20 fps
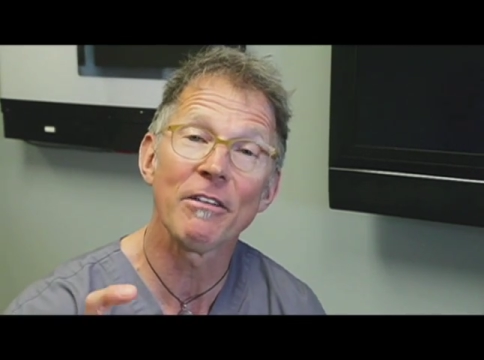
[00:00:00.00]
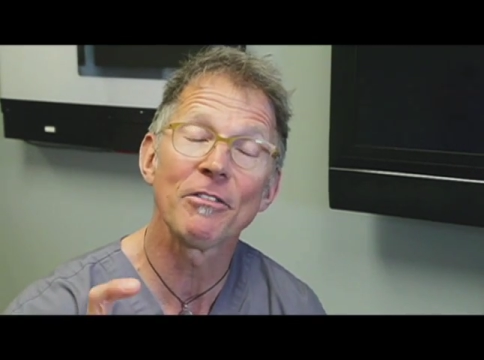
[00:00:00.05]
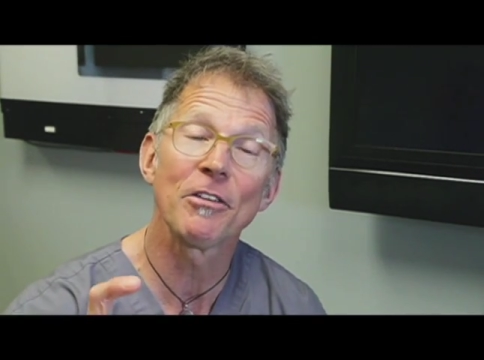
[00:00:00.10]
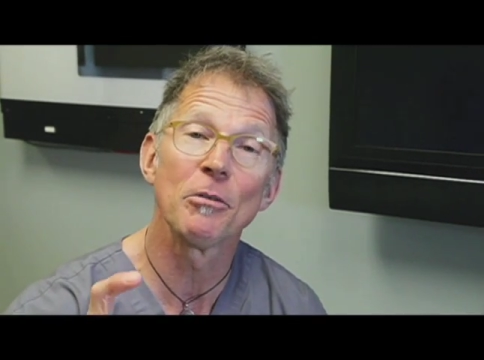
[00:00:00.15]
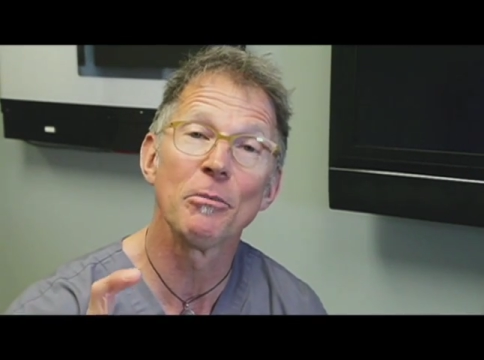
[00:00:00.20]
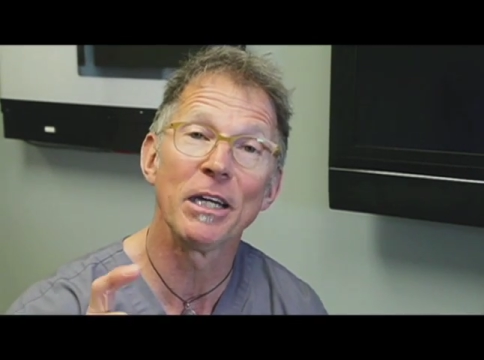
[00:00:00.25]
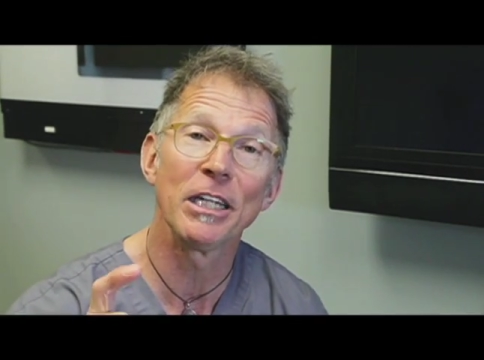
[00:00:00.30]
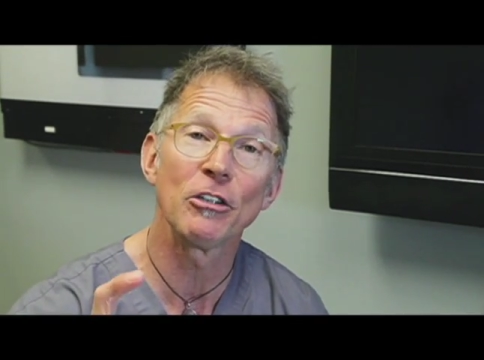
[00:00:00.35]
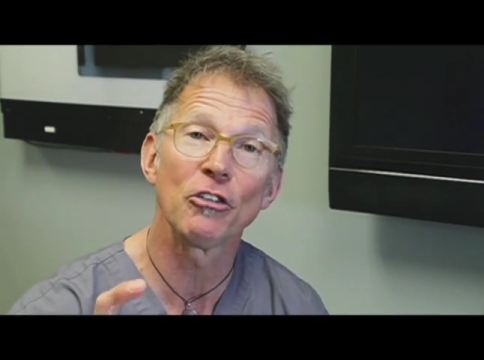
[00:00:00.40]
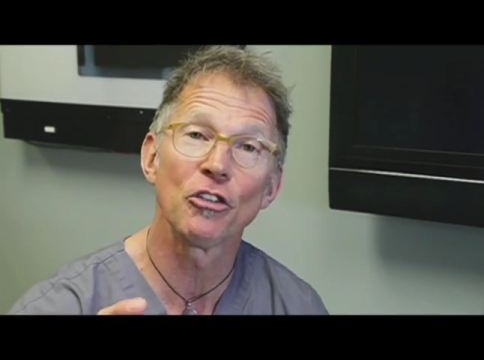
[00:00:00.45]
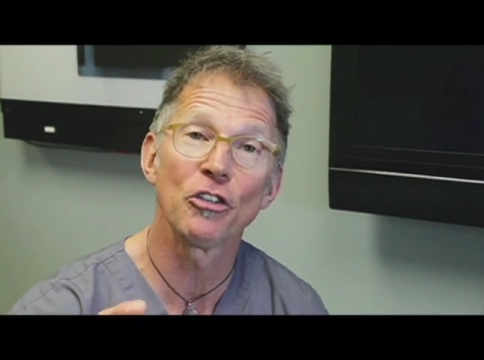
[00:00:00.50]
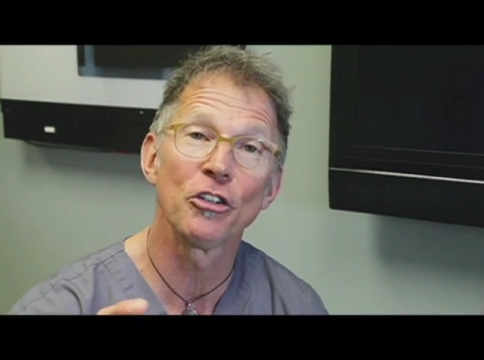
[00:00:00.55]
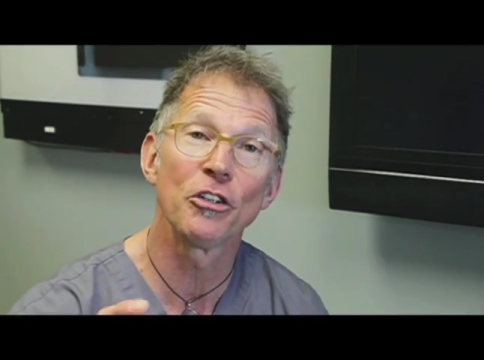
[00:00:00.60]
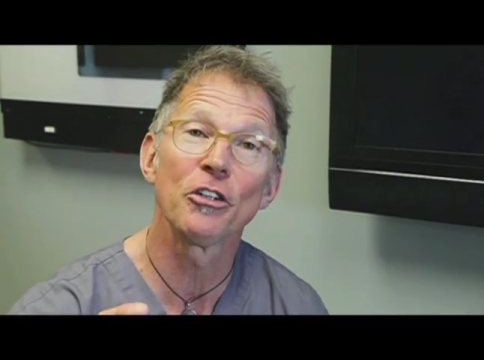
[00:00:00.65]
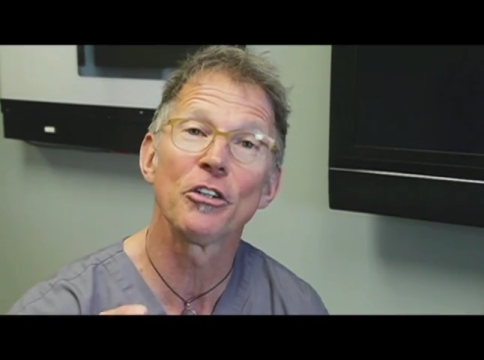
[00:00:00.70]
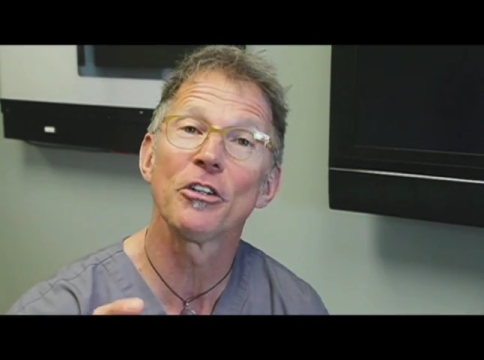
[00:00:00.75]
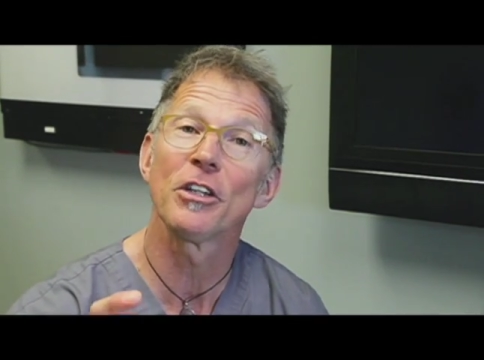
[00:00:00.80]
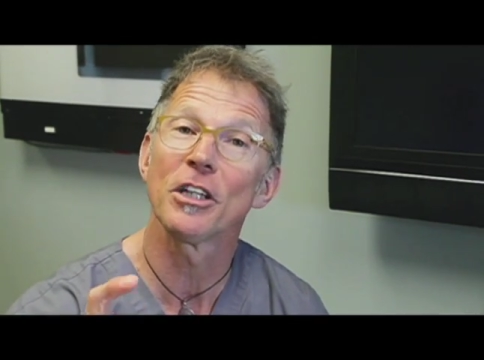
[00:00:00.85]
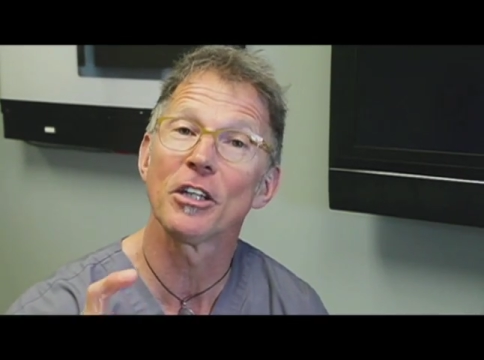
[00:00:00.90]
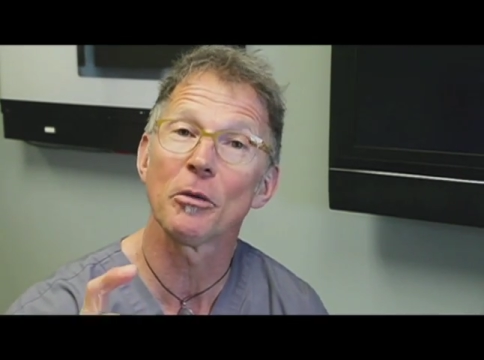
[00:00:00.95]
to make
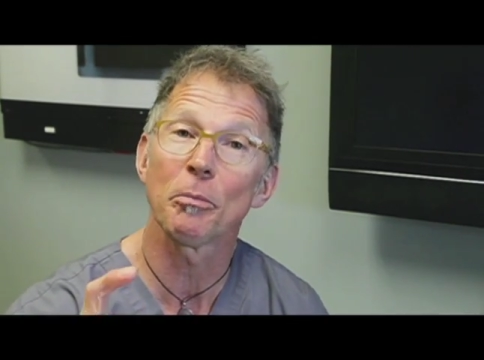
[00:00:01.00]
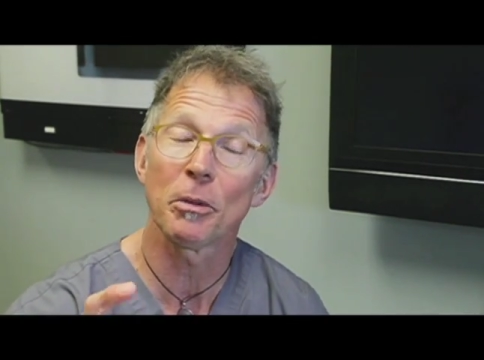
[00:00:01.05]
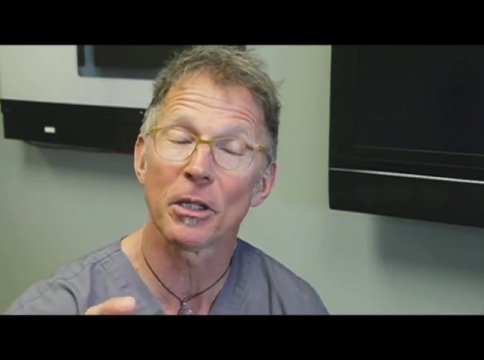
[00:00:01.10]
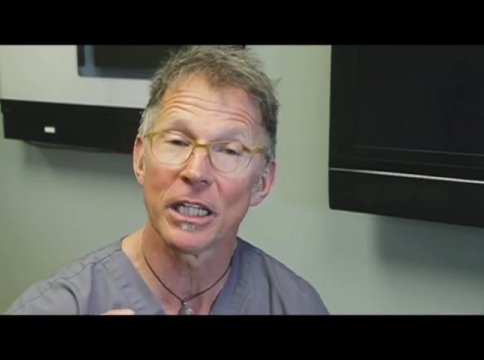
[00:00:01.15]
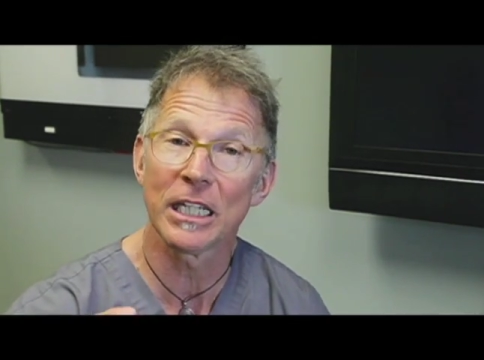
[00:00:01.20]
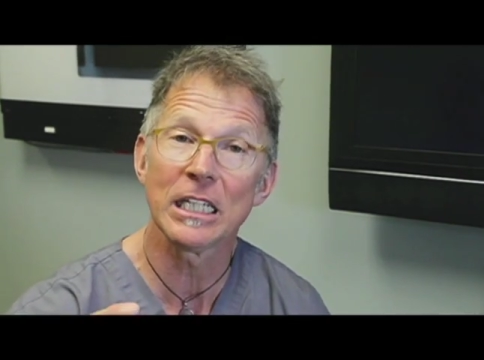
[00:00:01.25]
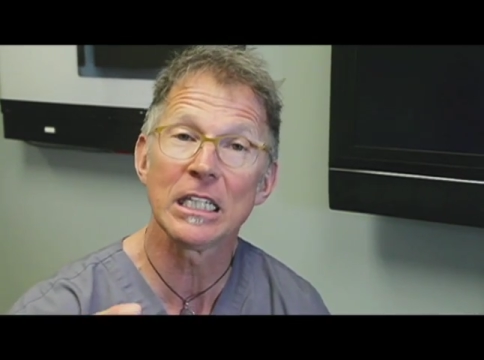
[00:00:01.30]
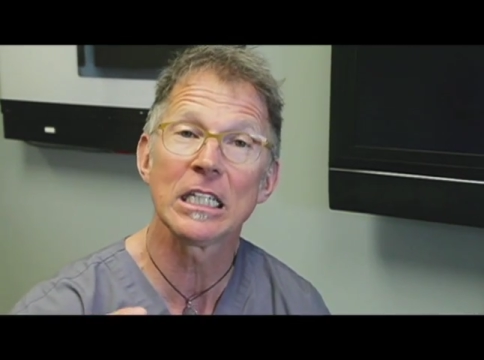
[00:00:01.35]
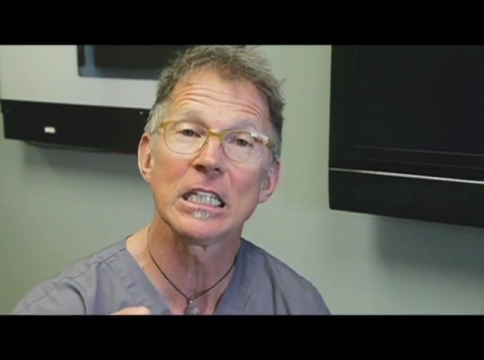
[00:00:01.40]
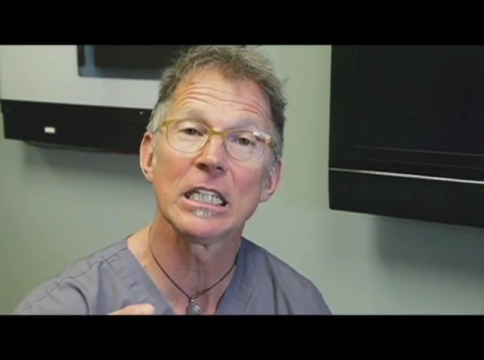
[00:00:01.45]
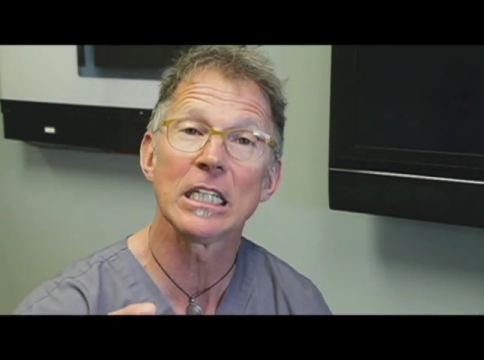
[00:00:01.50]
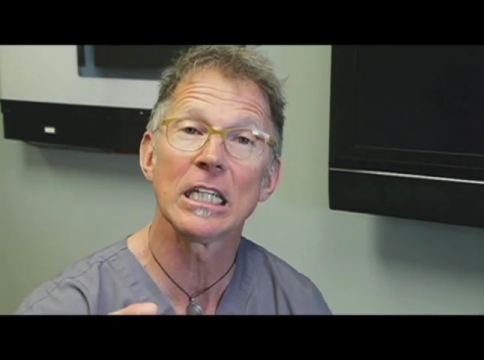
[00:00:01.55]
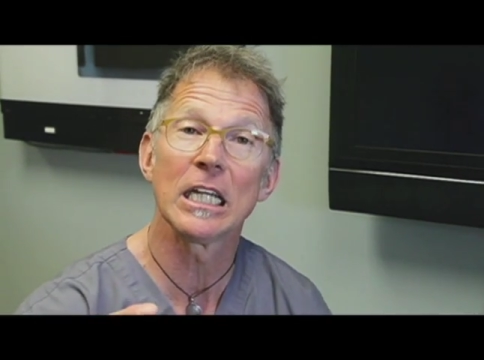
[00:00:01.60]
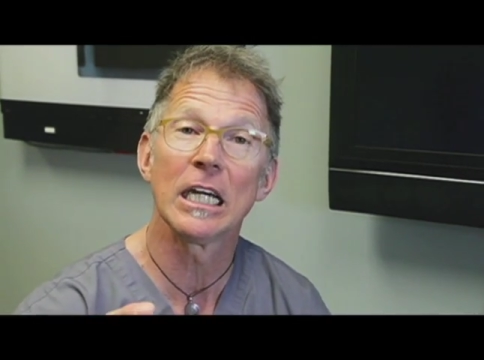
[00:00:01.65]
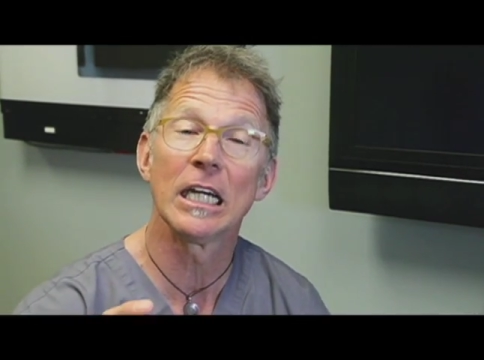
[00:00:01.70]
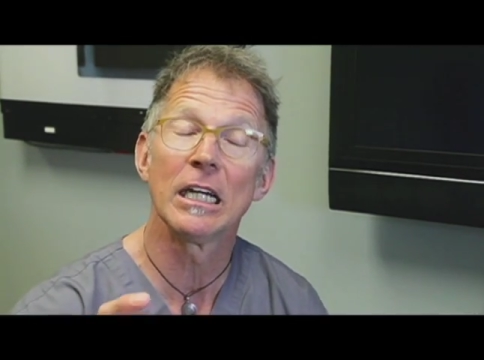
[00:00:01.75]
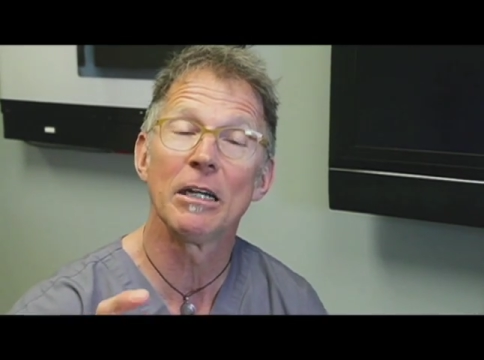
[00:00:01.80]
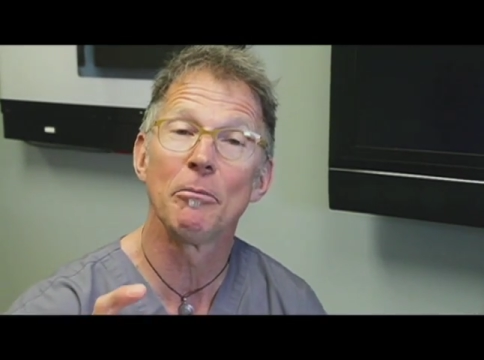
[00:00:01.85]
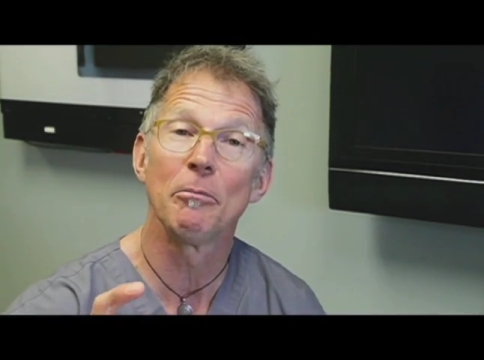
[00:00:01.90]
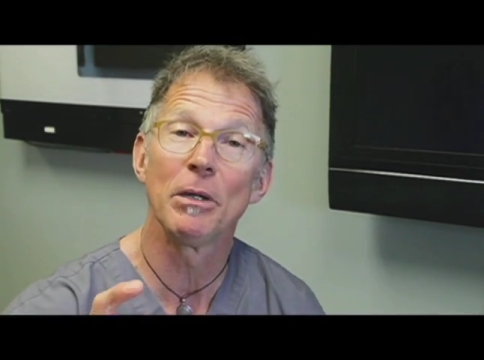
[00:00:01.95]
sure that the
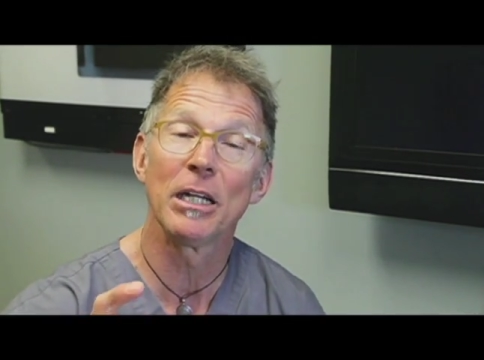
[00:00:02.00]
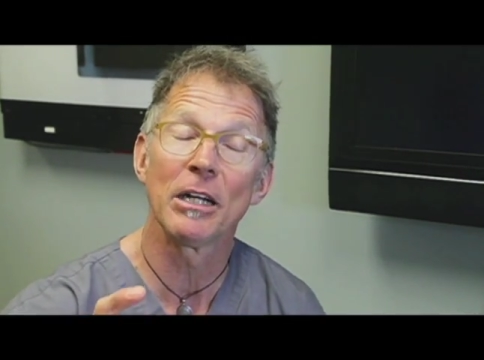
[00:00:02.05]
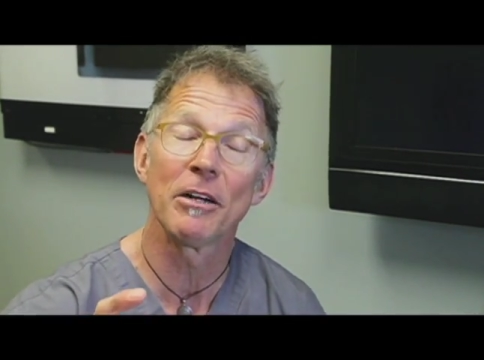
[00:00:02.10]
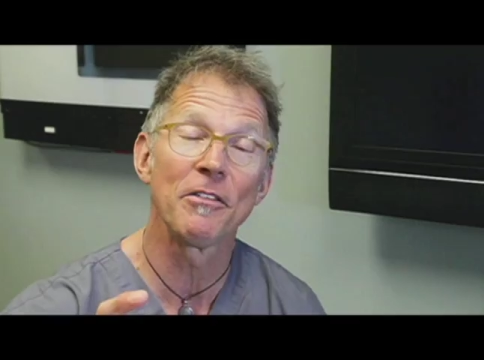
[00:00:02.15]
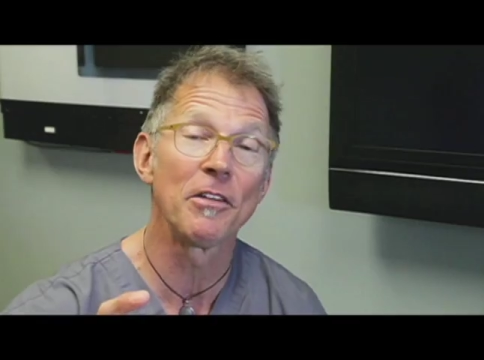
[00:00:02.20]
placement of